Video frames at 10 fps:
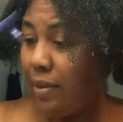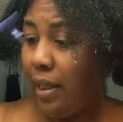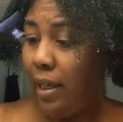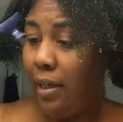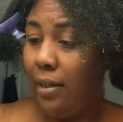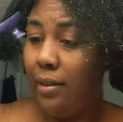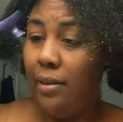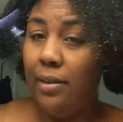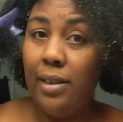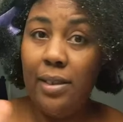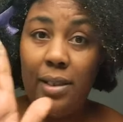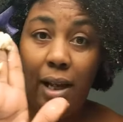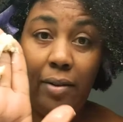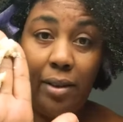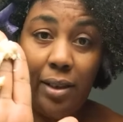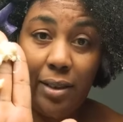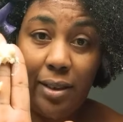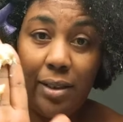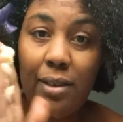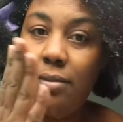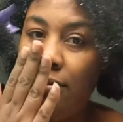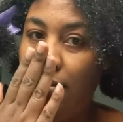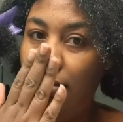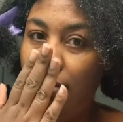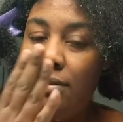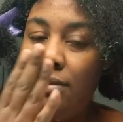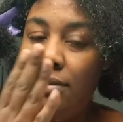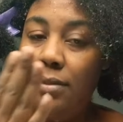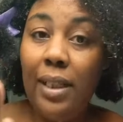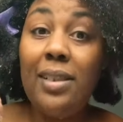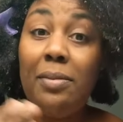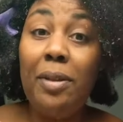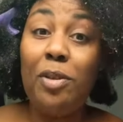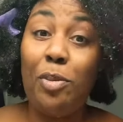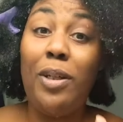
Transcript: and this is how it looks it's it smells